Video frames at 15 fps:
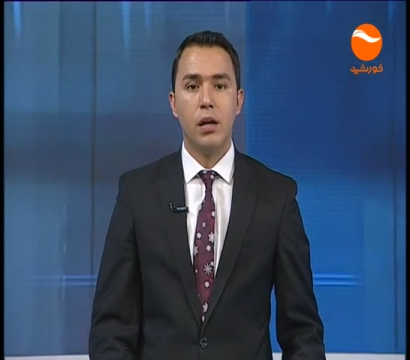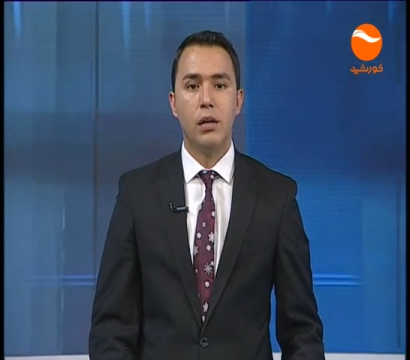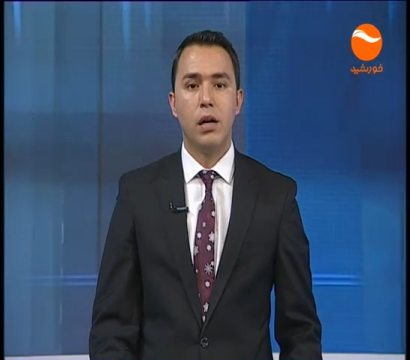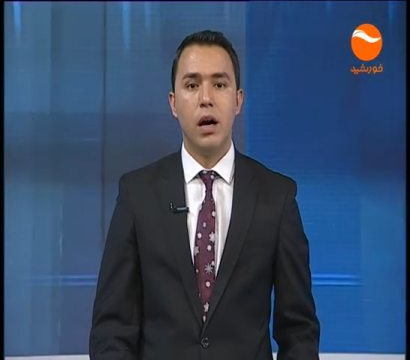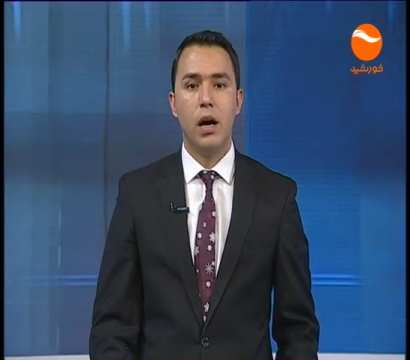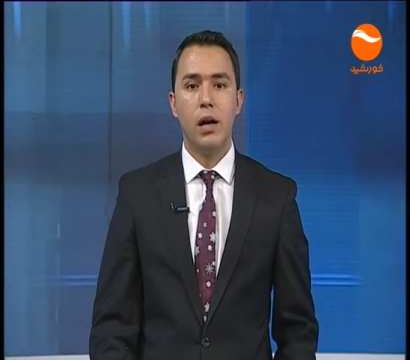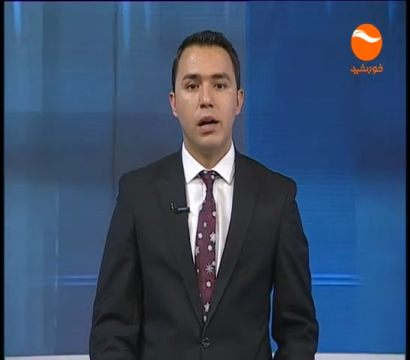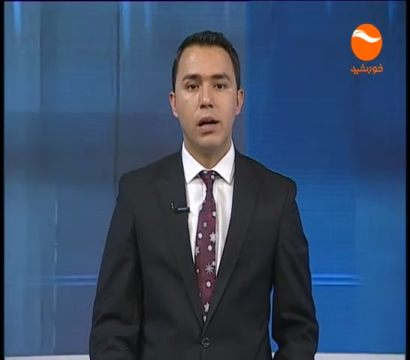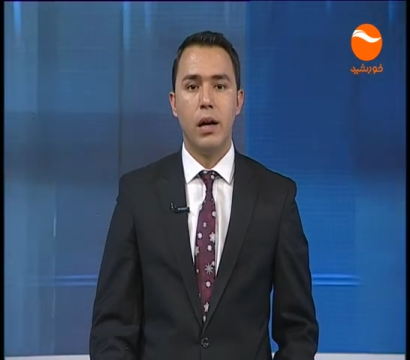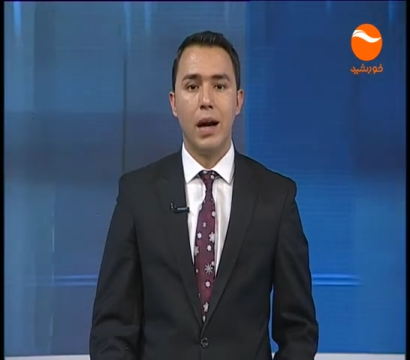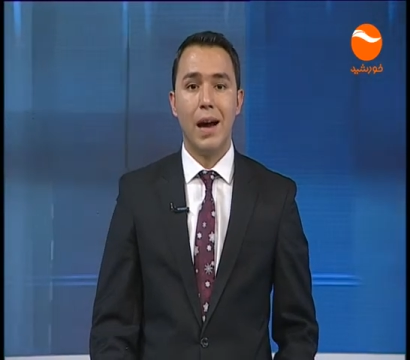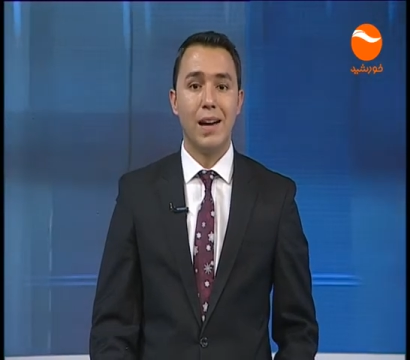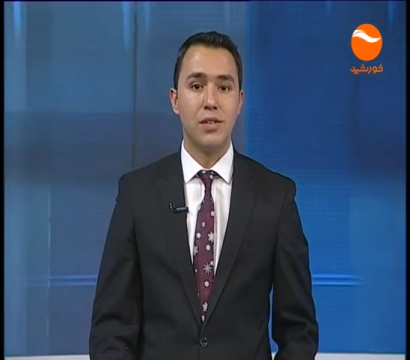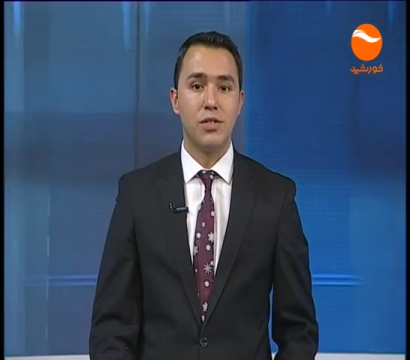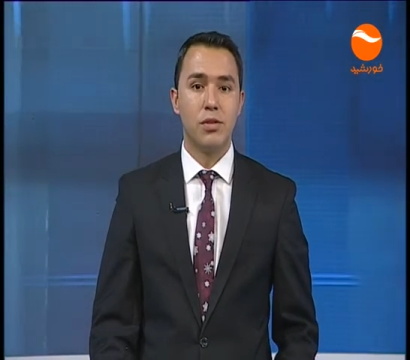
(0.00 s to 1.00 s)
A
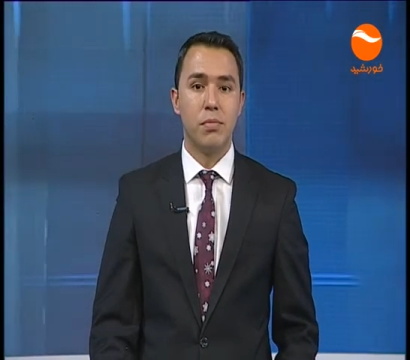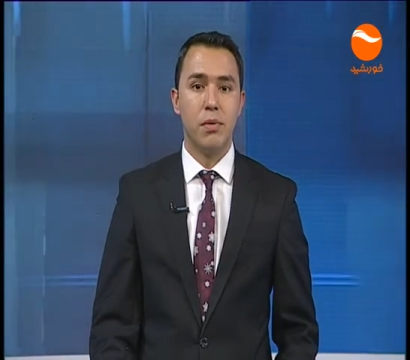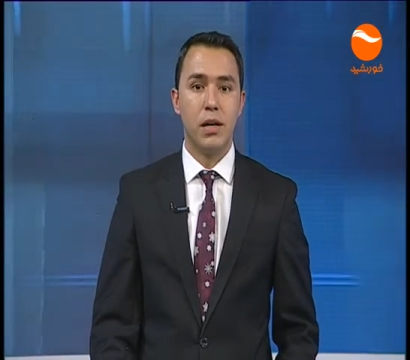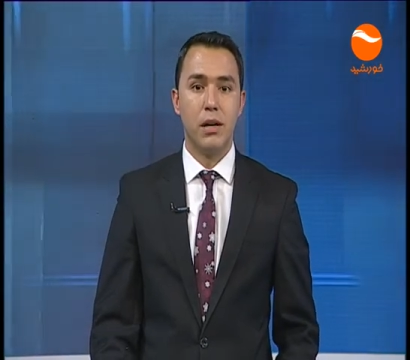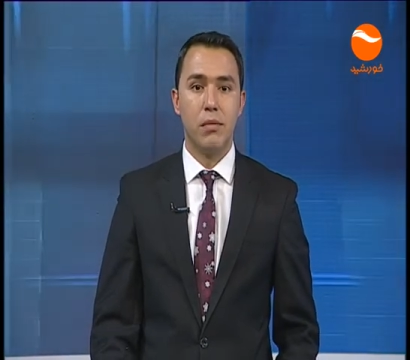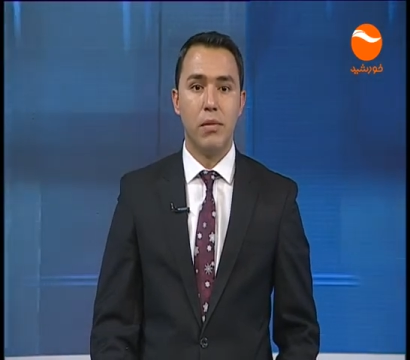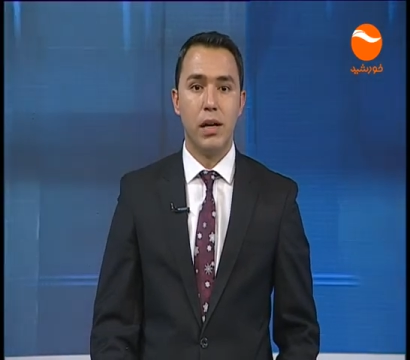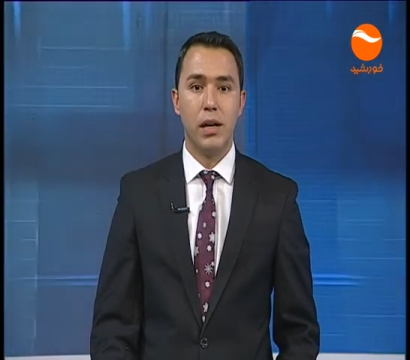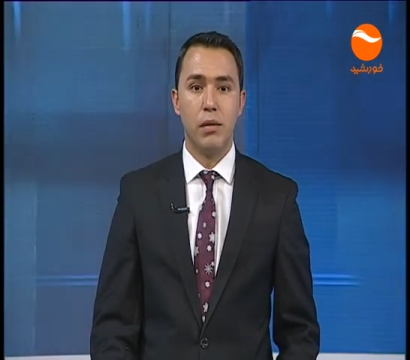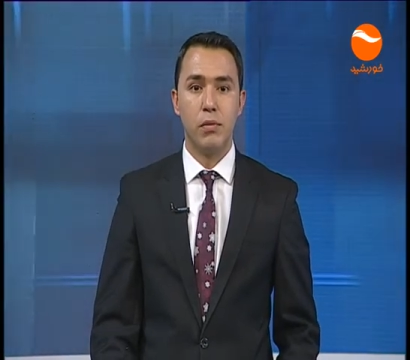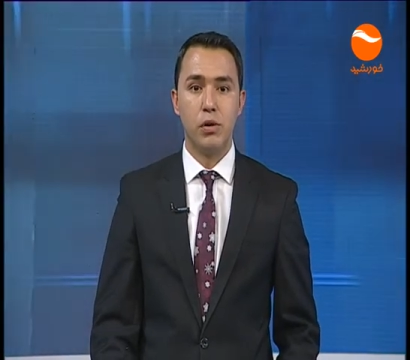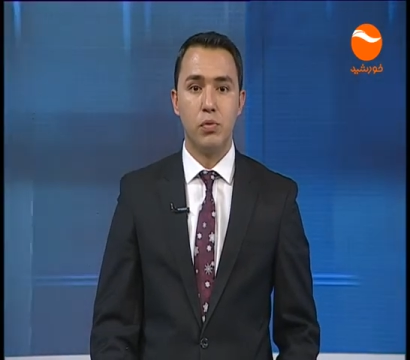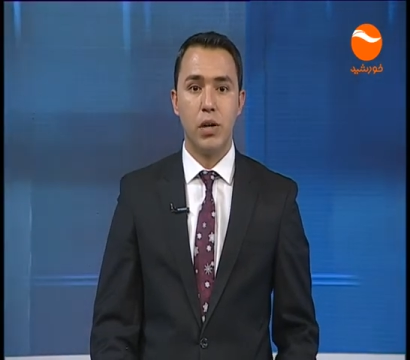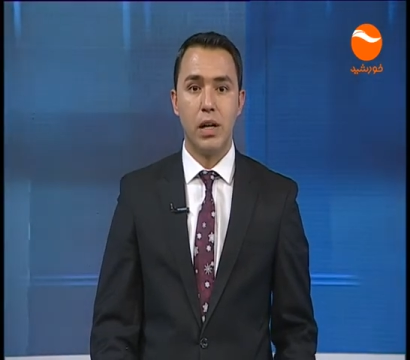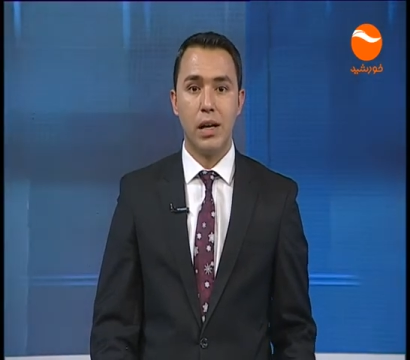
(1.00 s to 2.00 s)
highly anticipated meeting
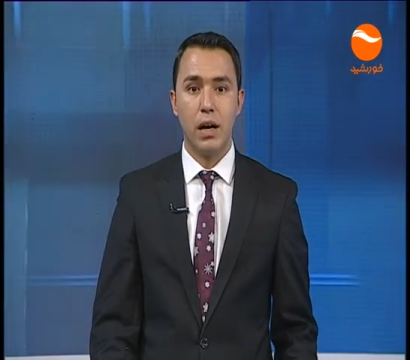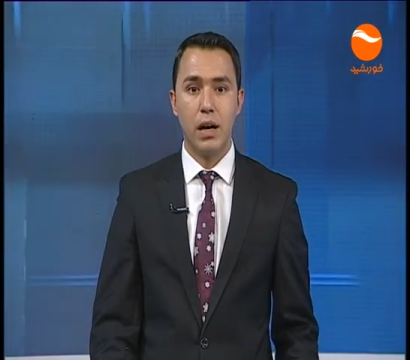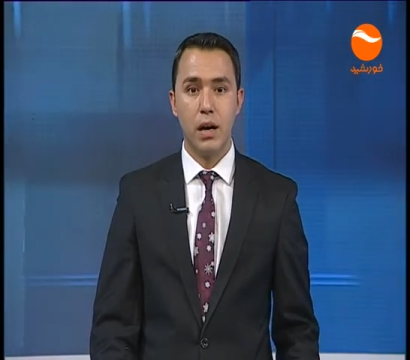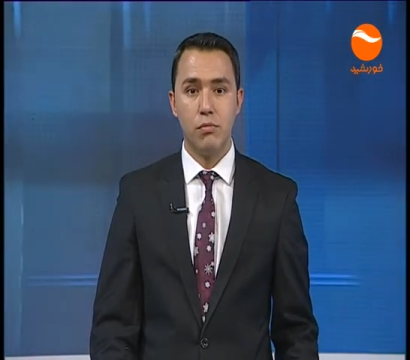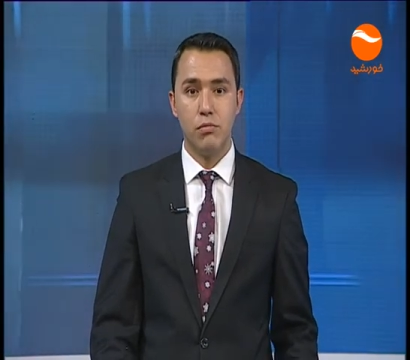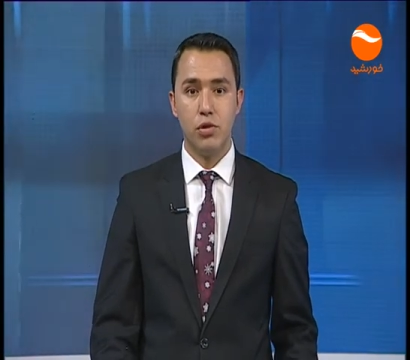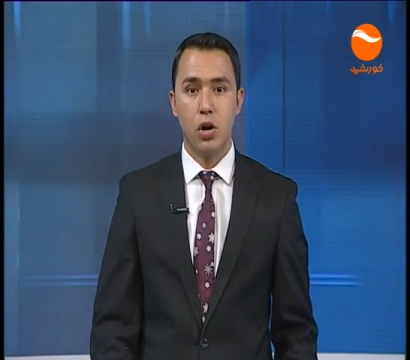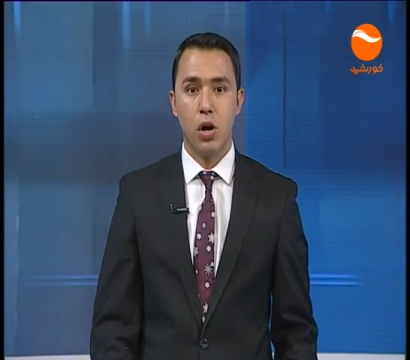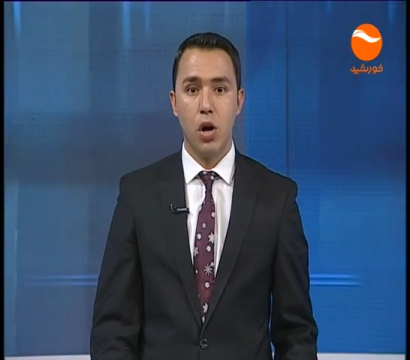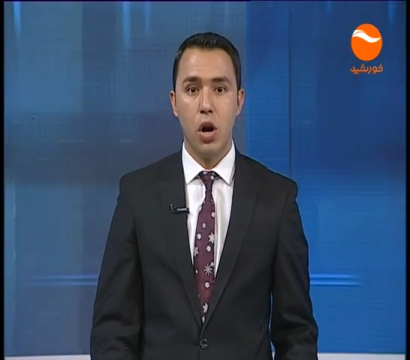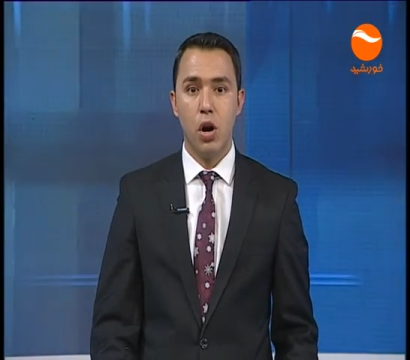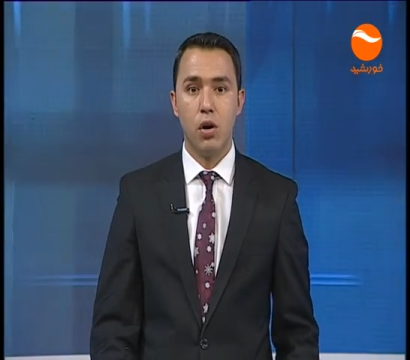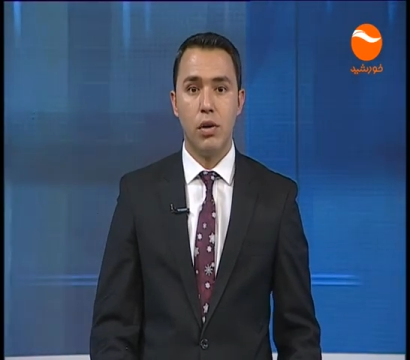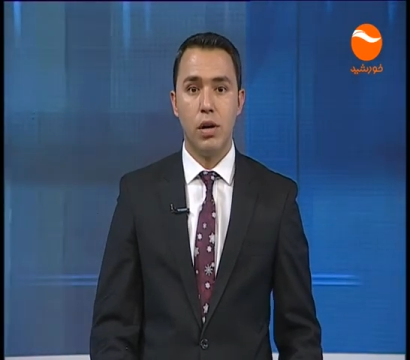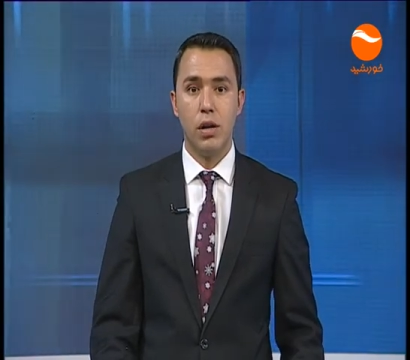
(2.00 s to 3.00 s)
between Kim
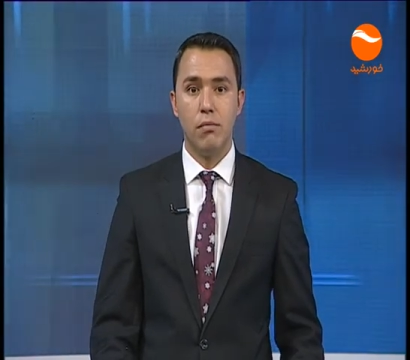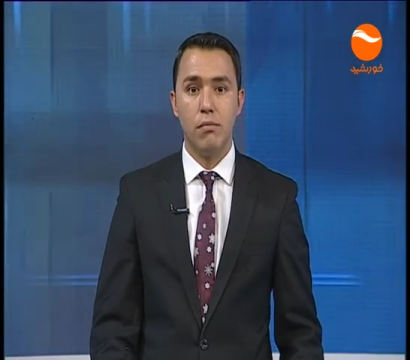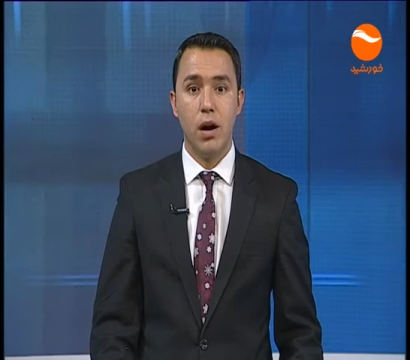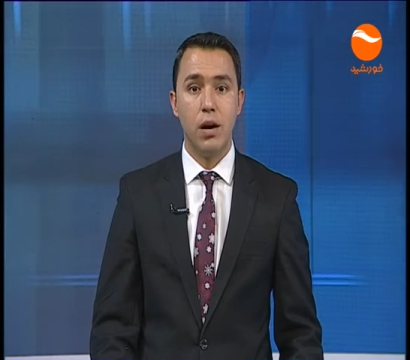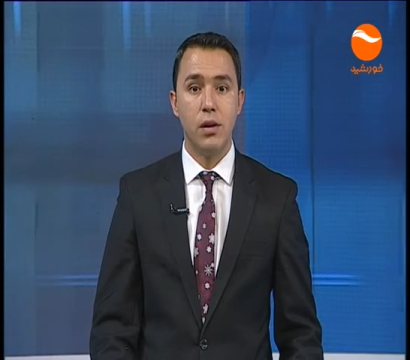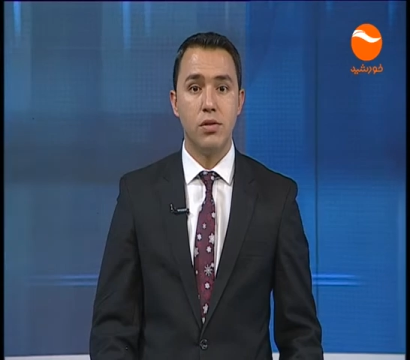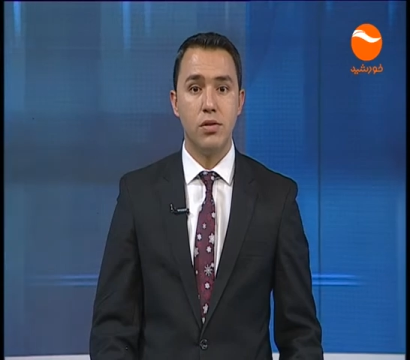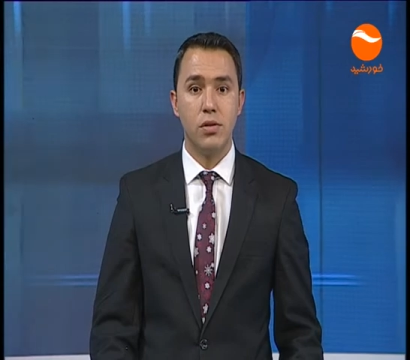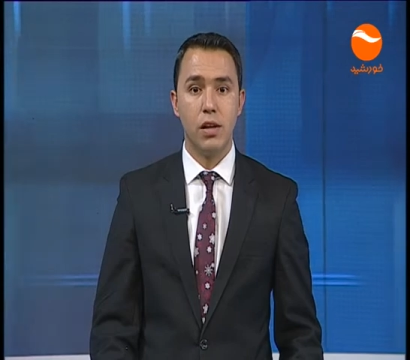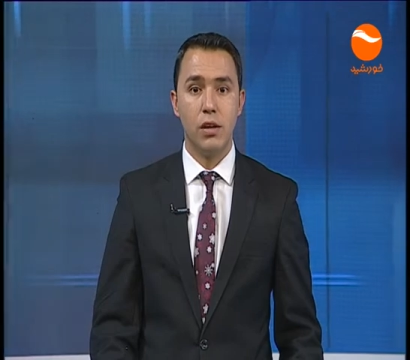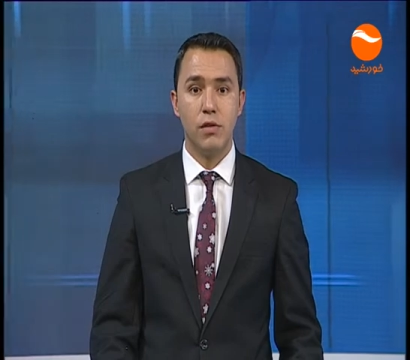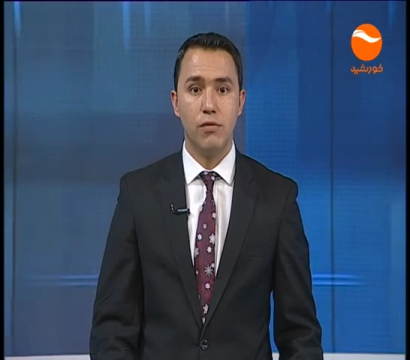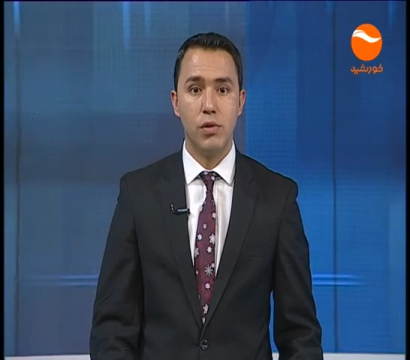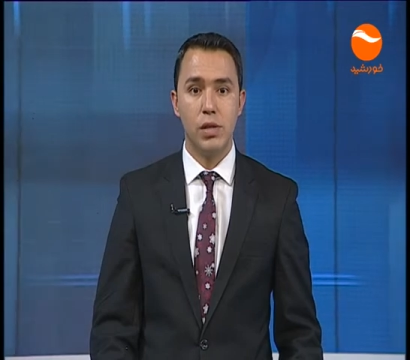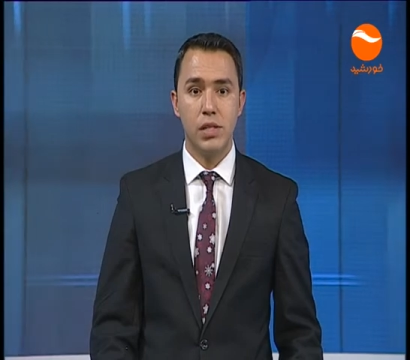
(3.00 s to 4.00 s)
Jong-un and
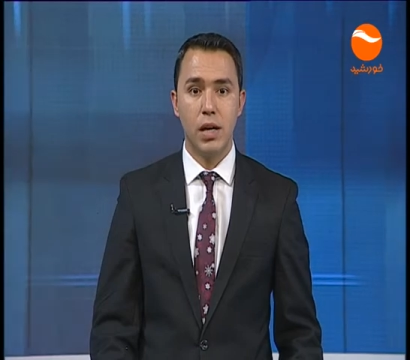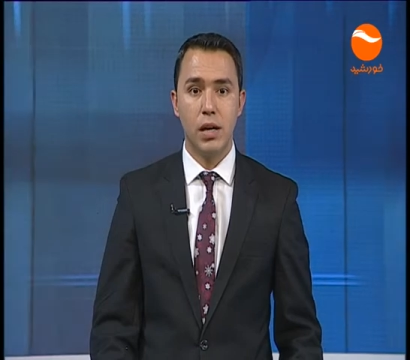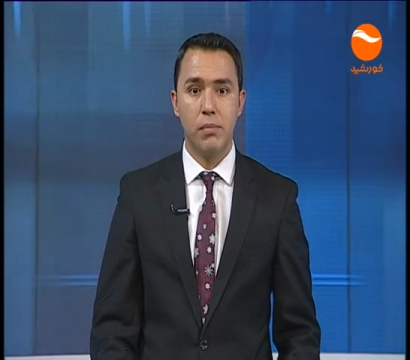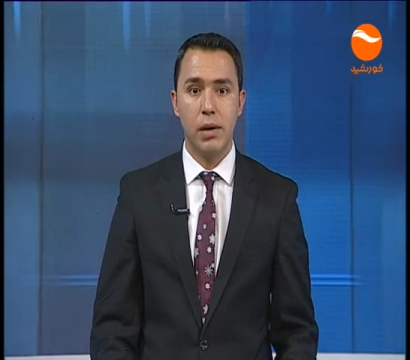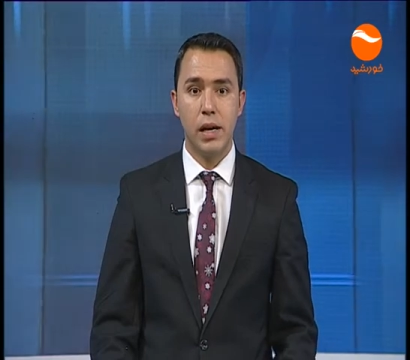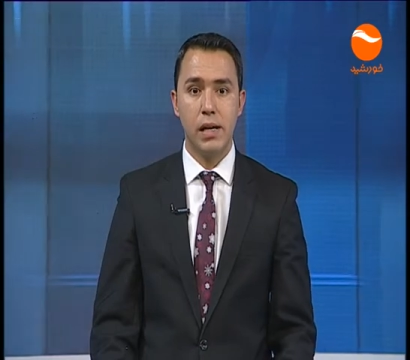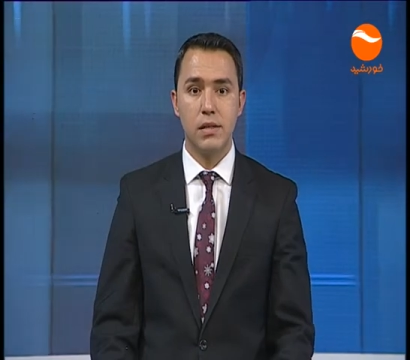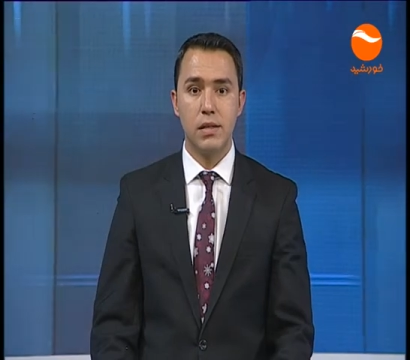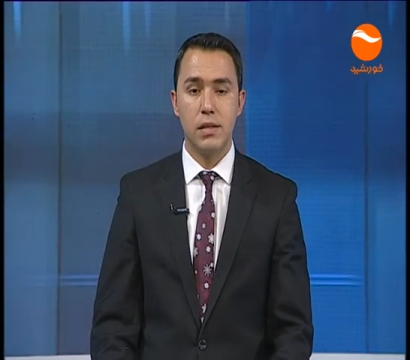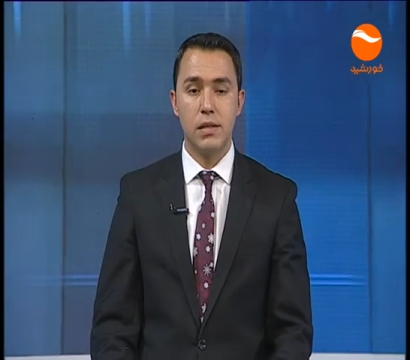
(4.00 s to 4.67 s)
myself will take place in